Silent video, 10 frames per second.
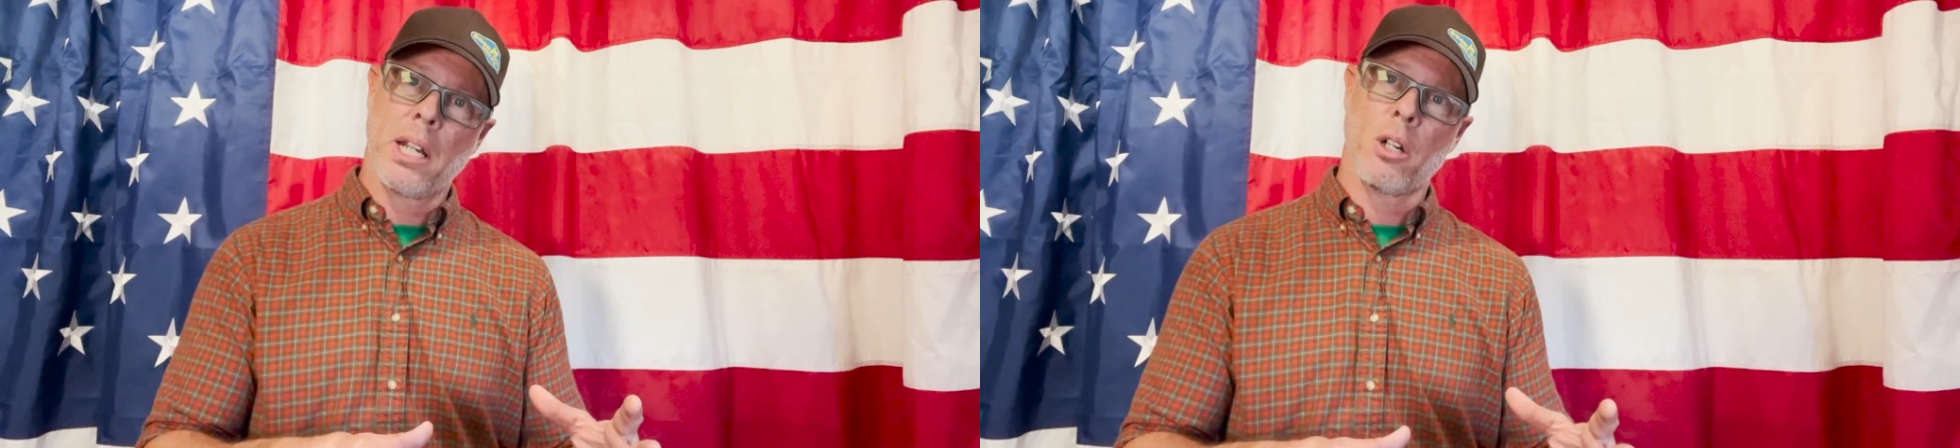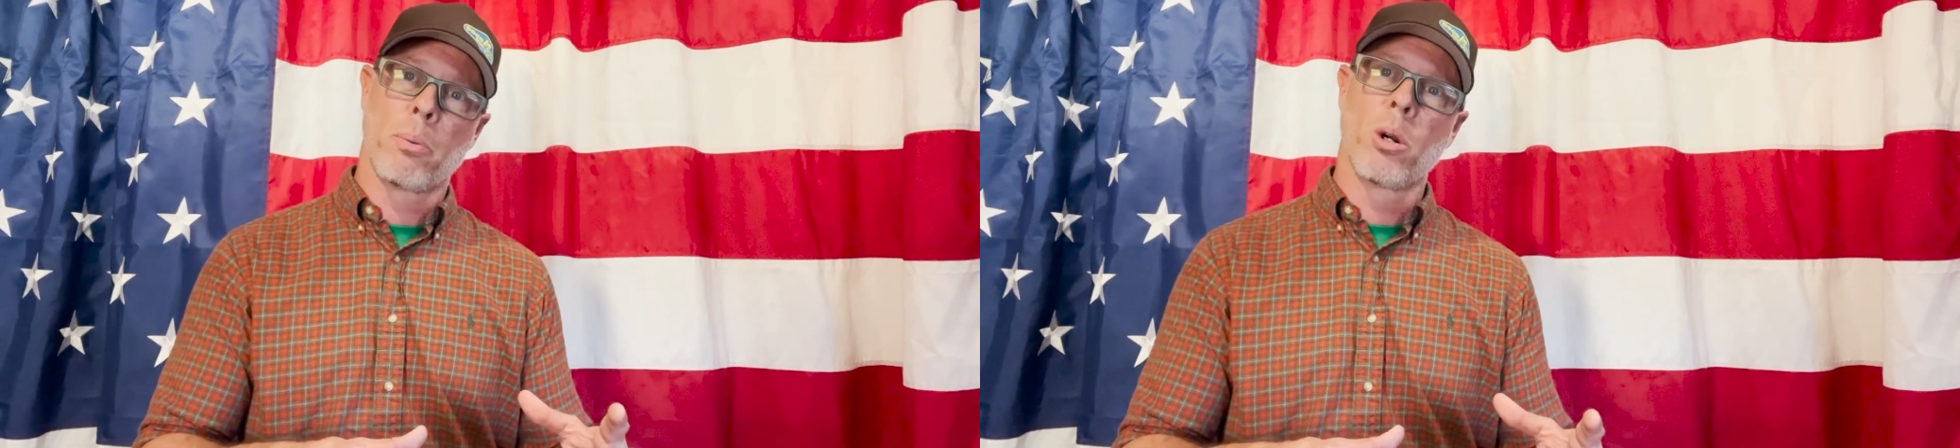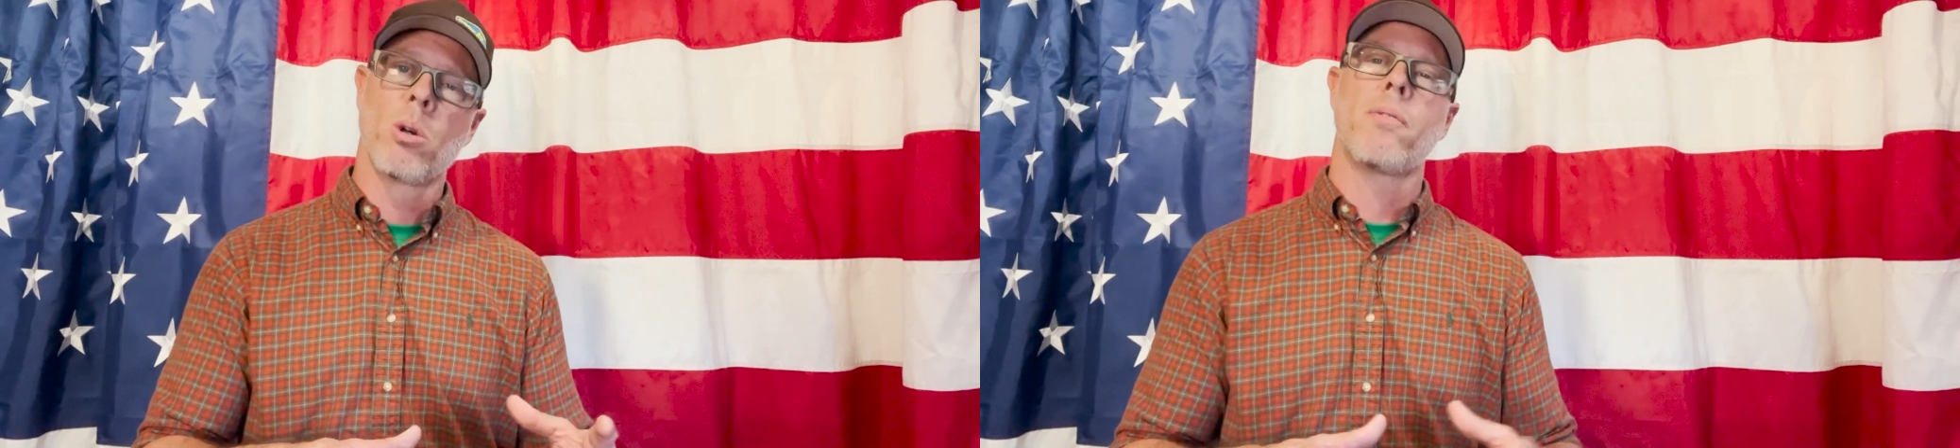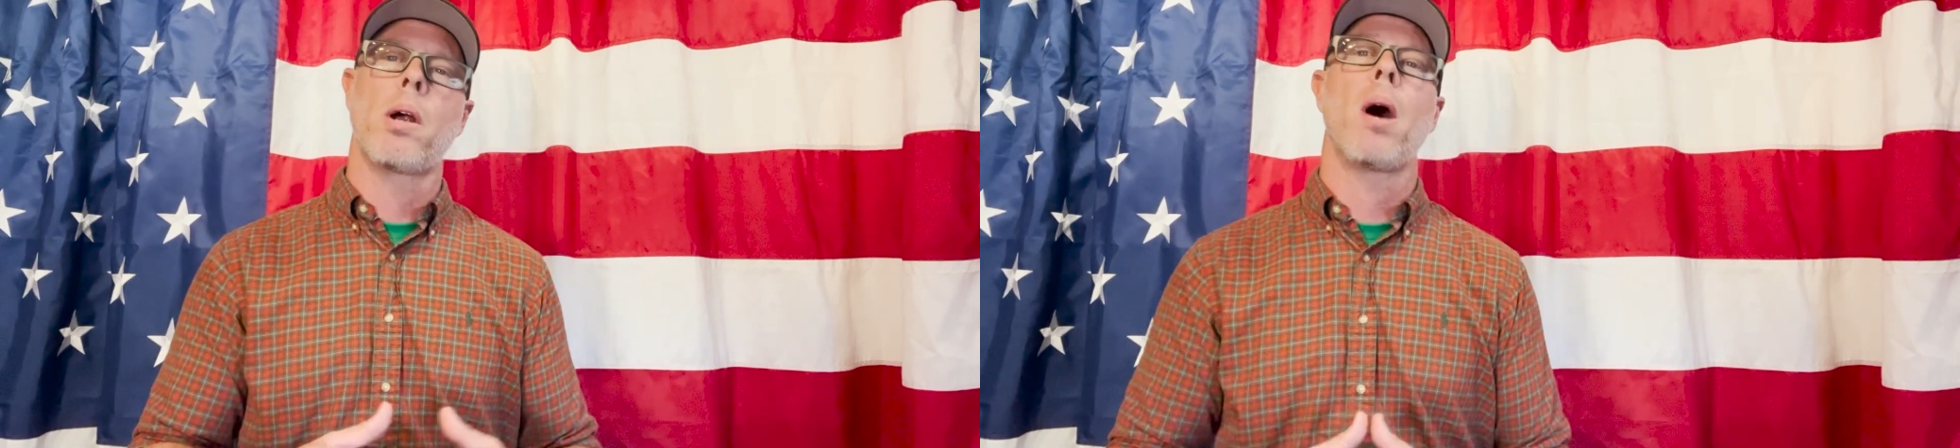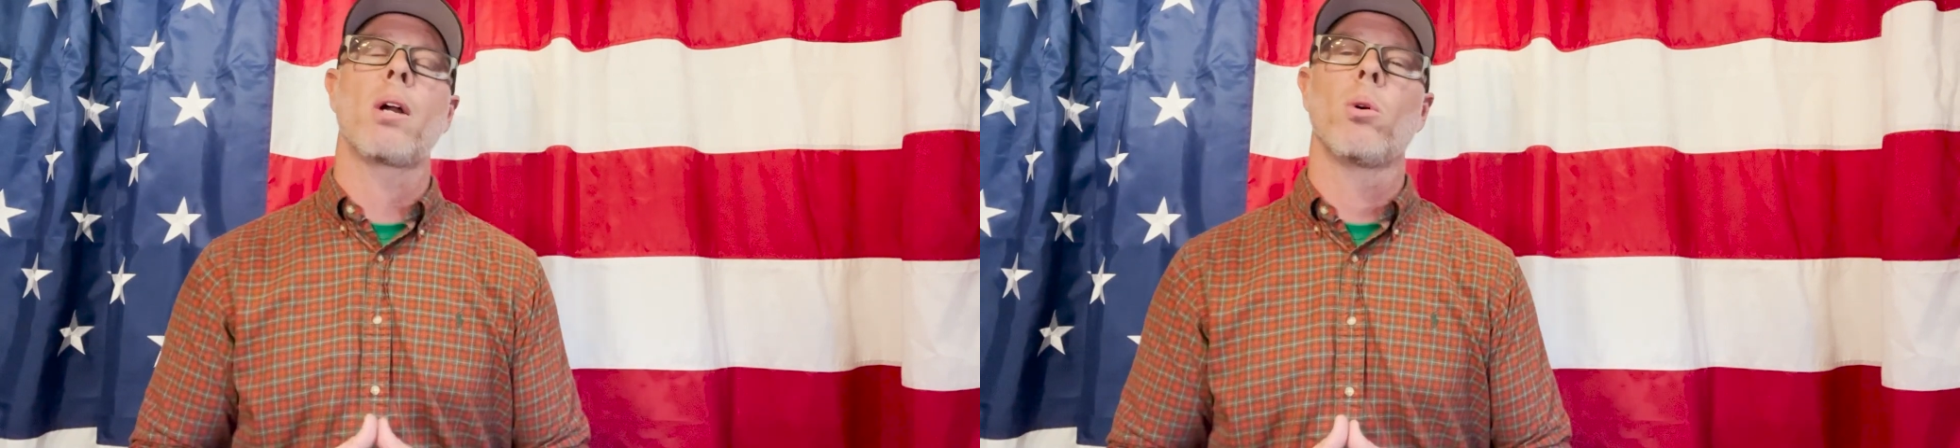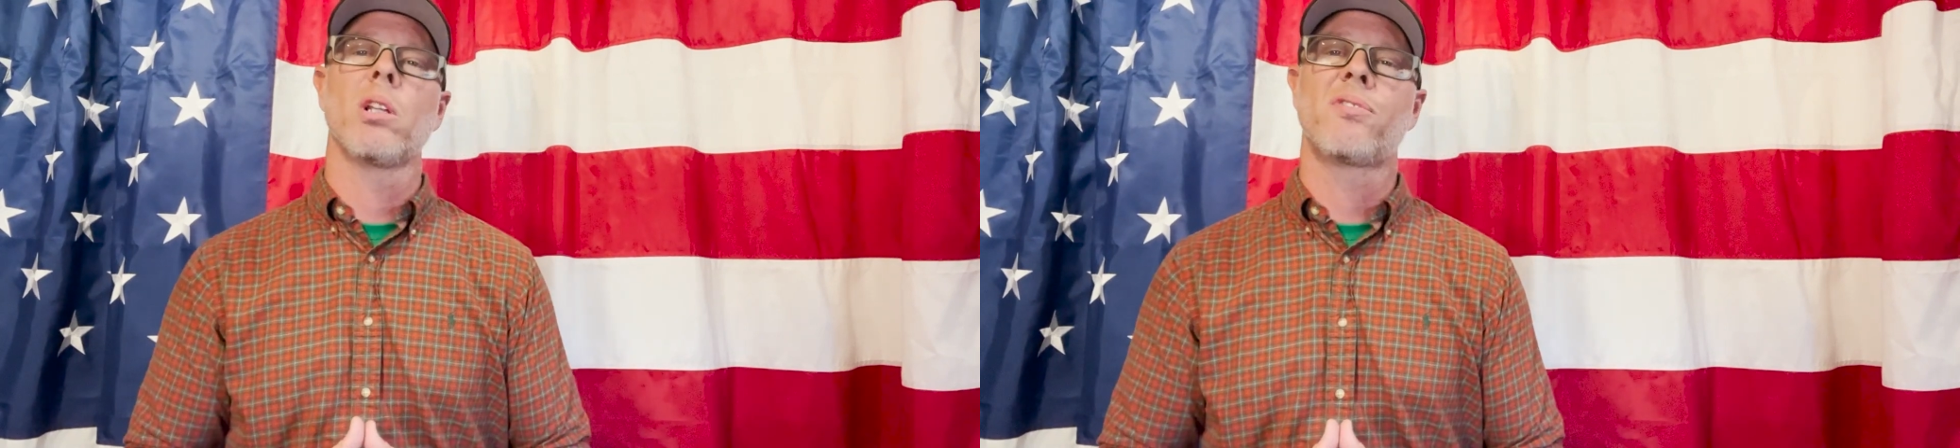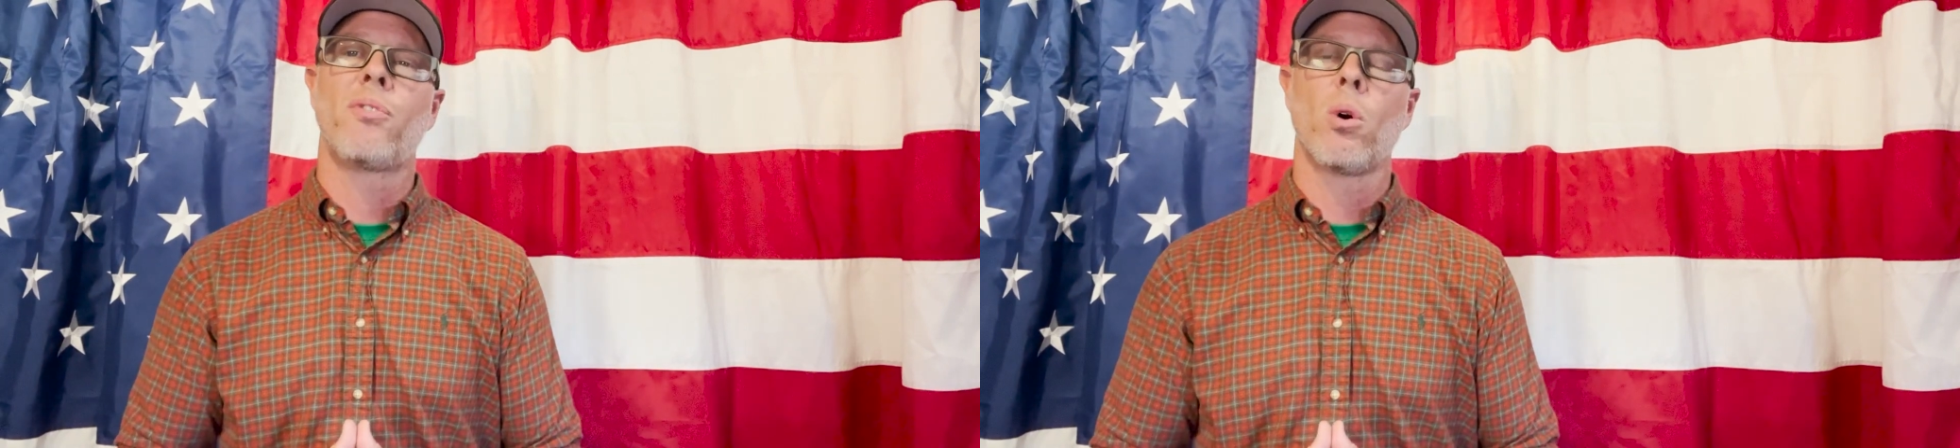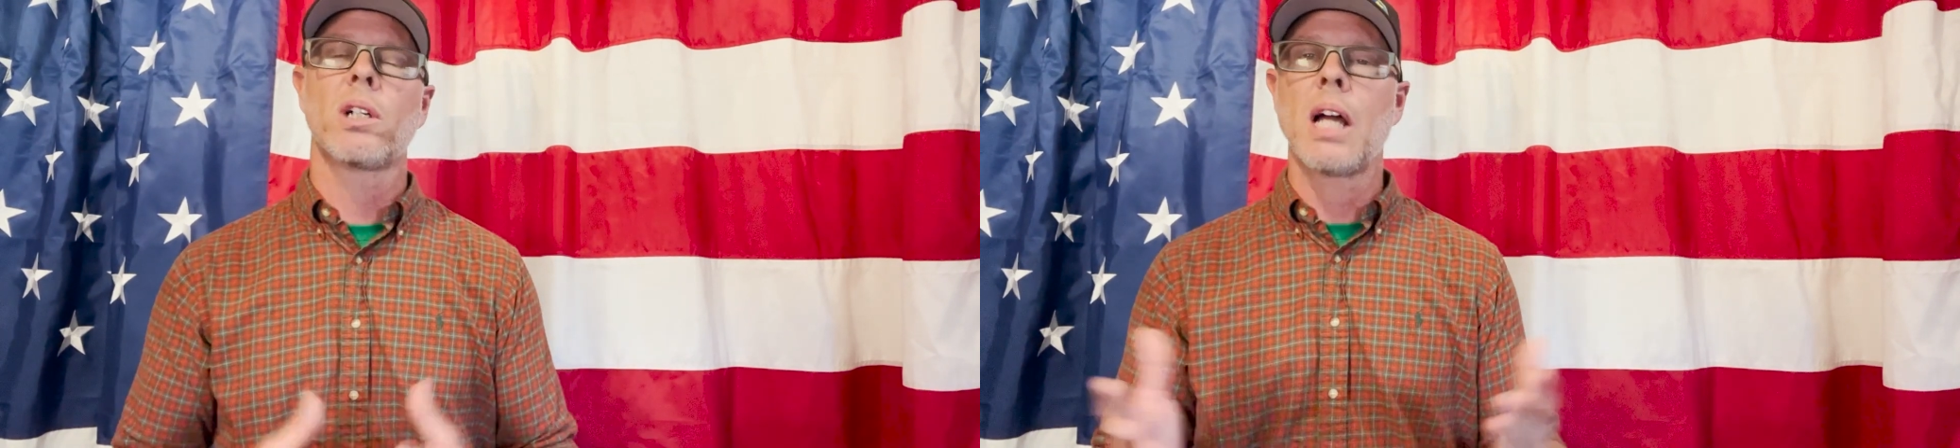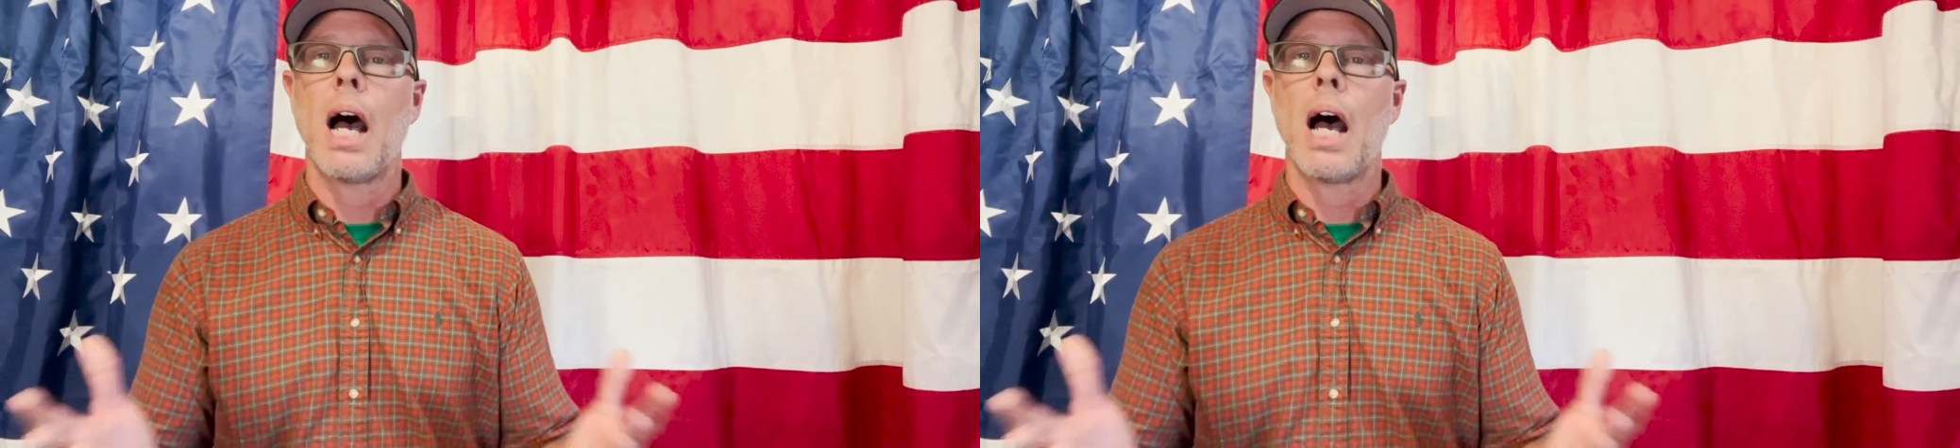Kendall Pruitt over at Mike Willis Ford,